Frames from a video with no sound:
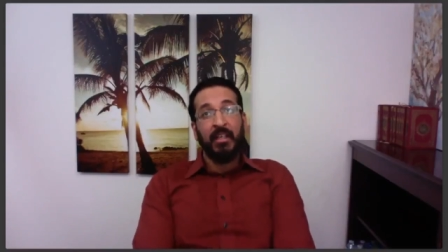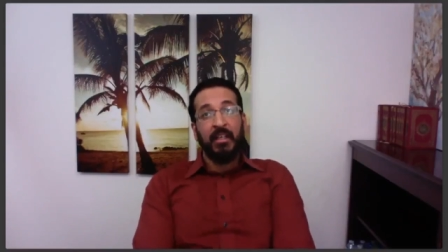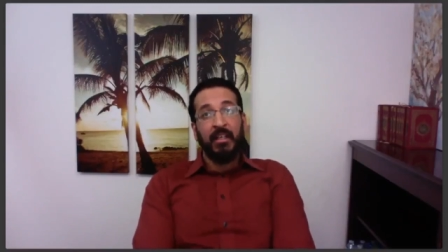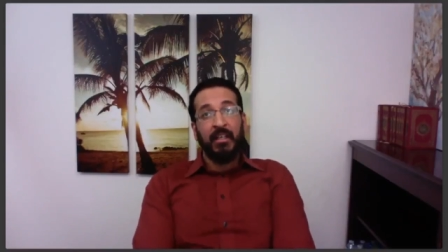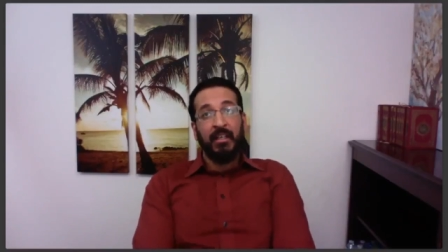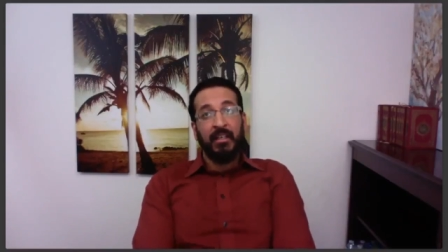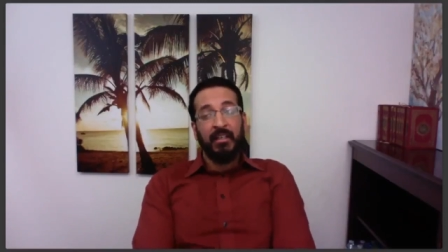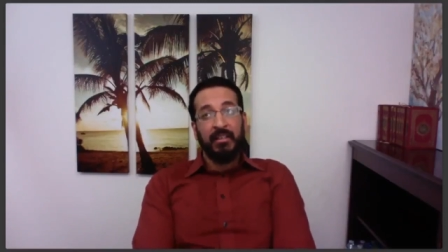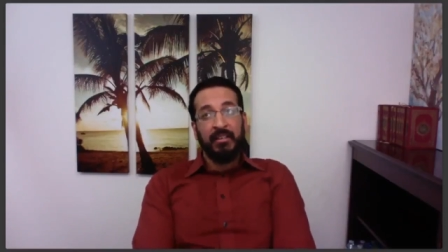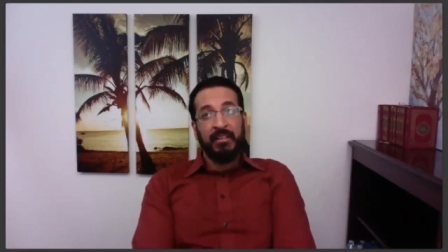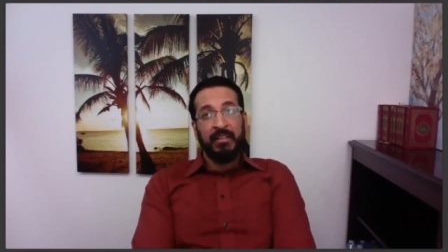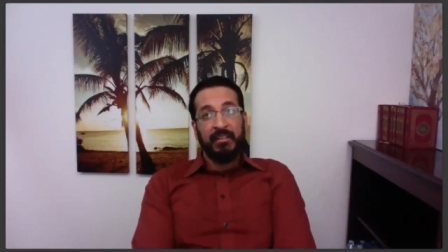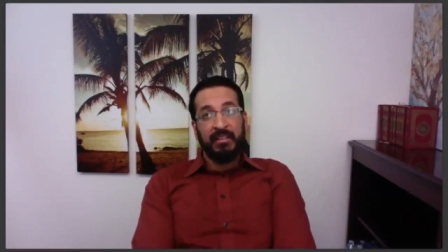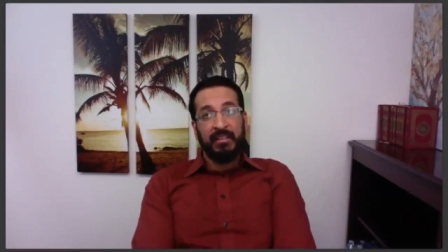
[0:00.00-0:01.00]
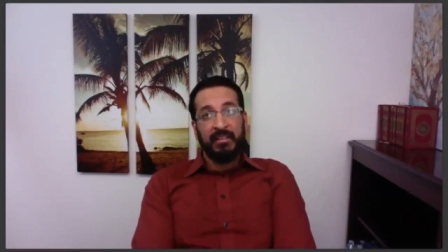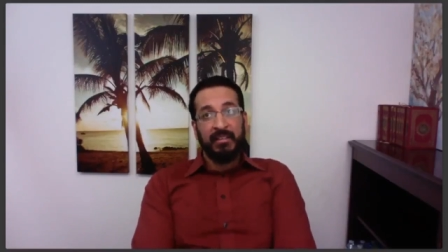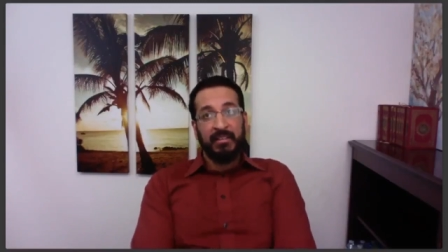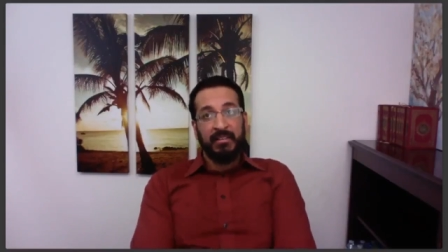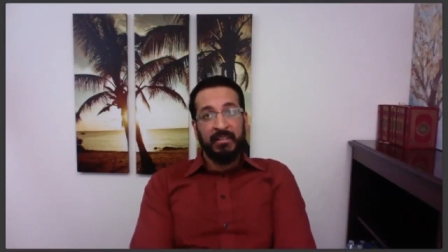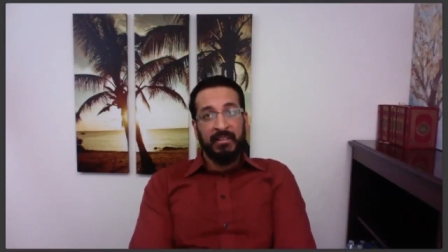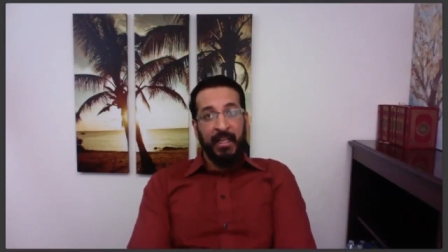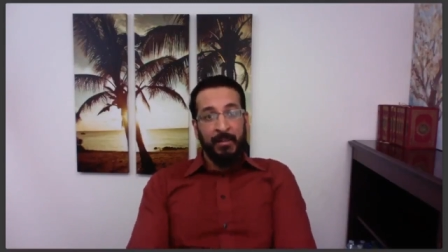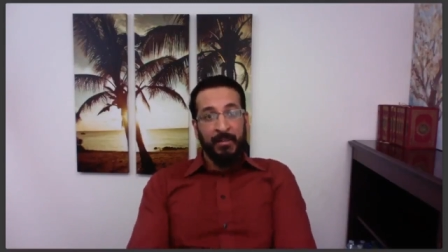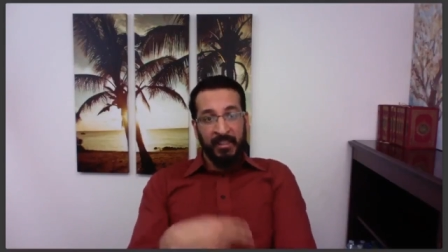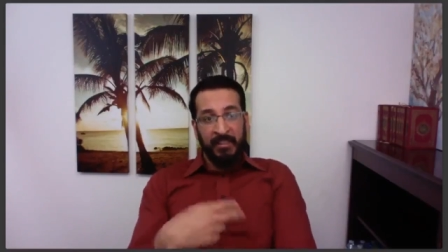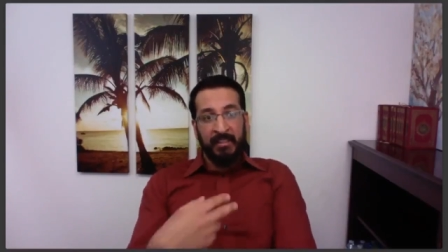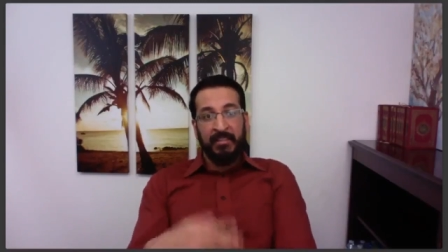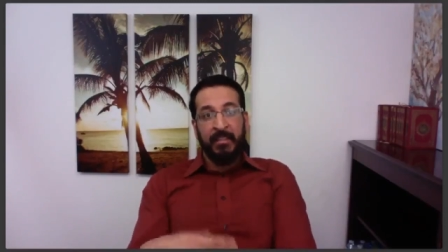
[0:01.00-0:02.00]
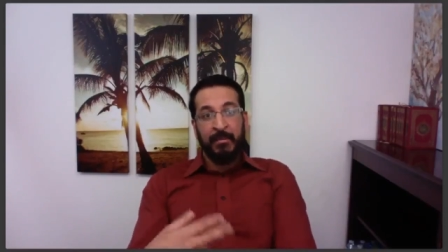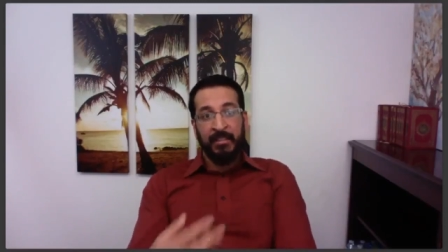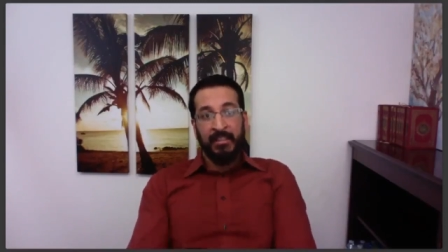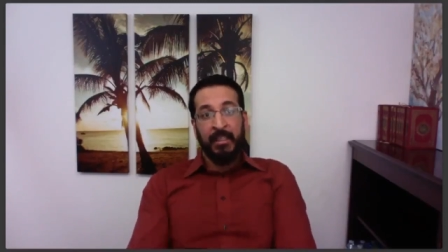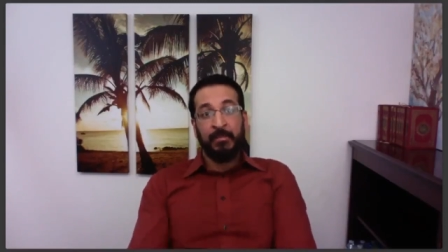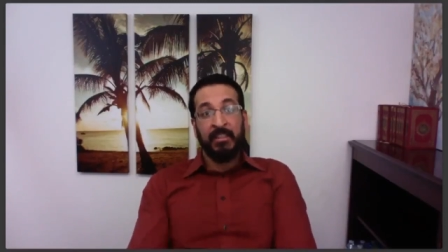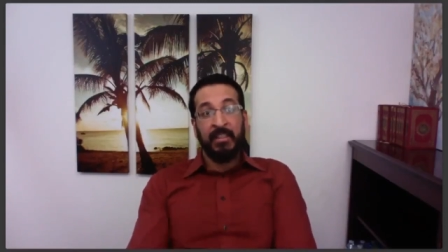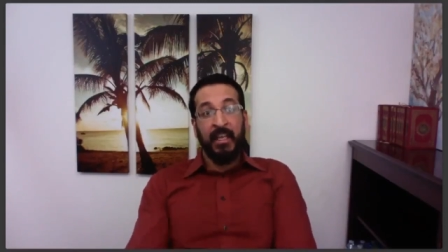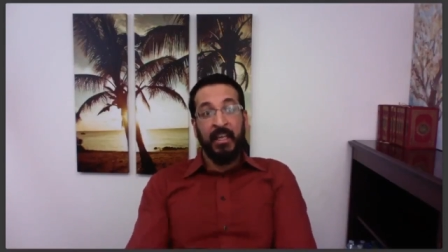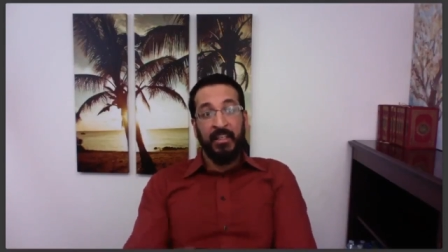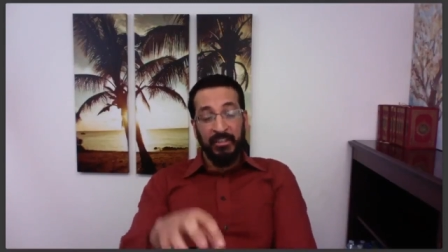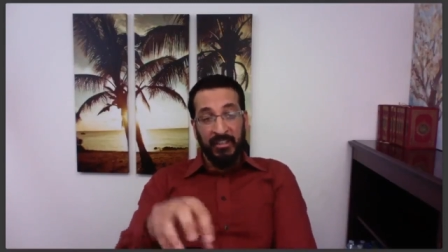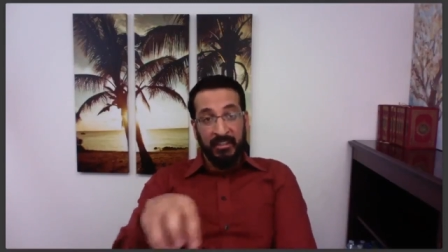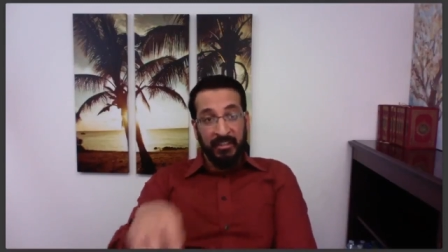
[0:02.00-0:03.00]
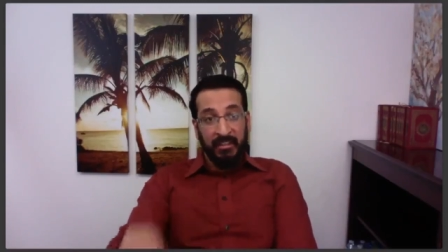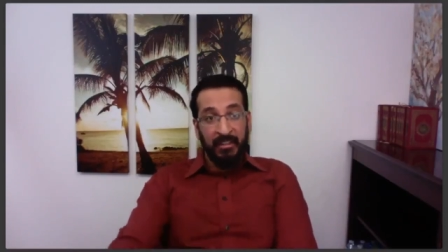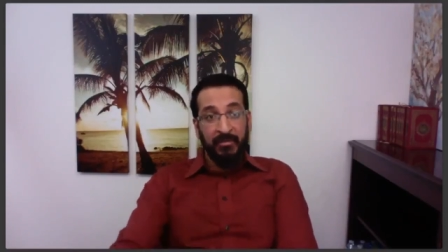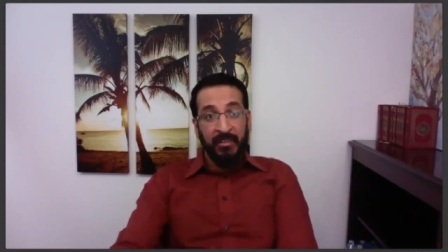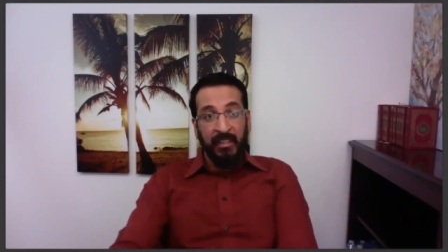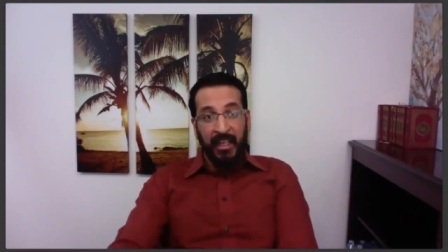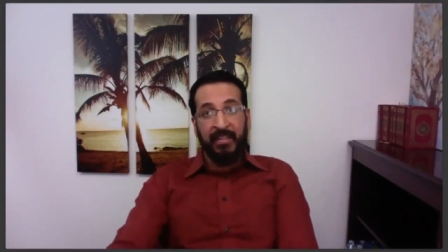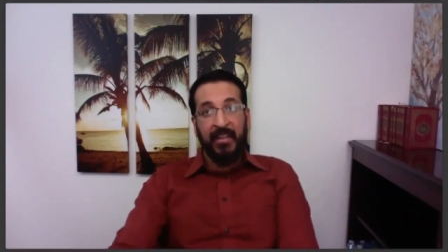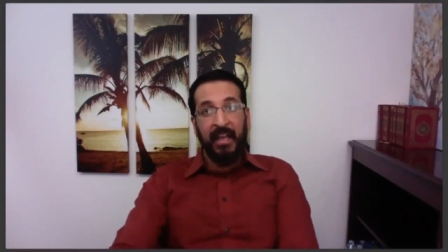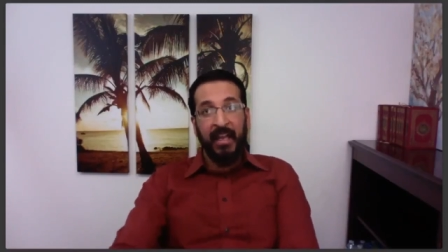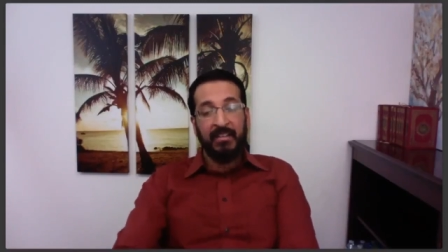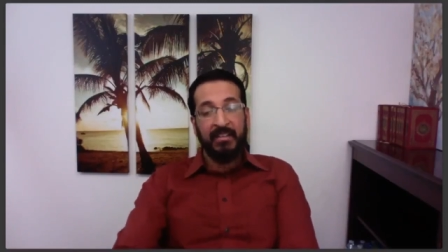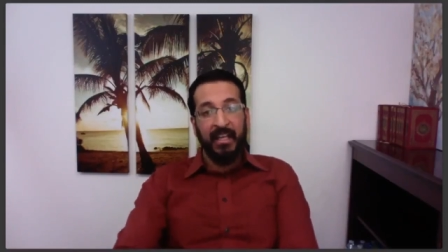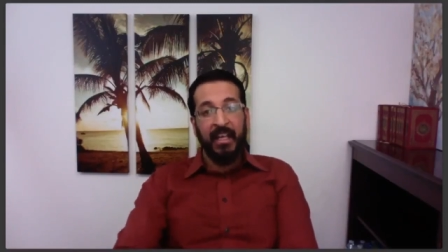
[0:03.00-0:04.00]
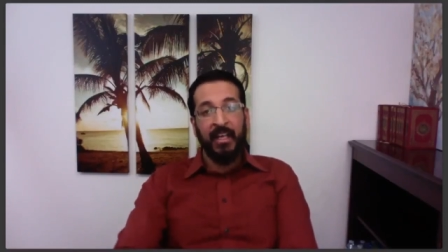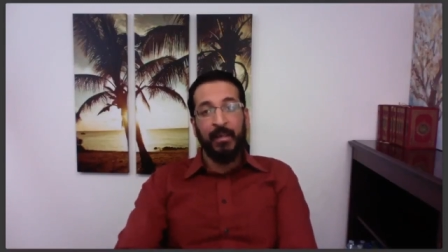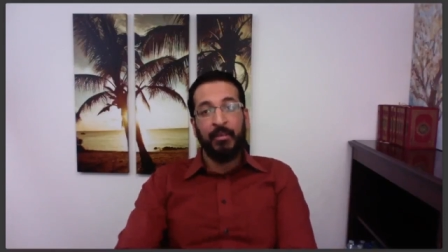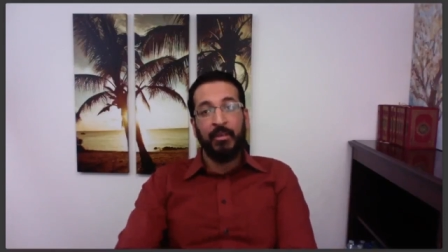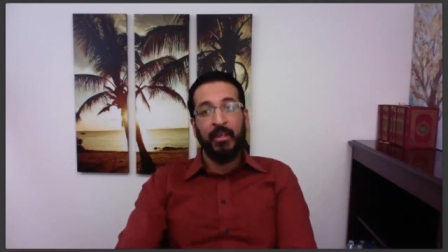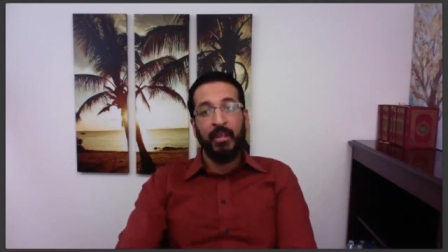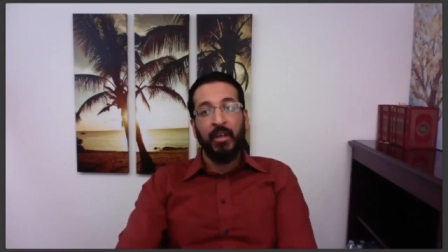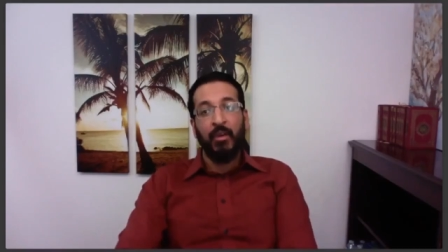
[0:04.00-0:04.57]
Tabi'in and Zama Tabi'in actually living at that time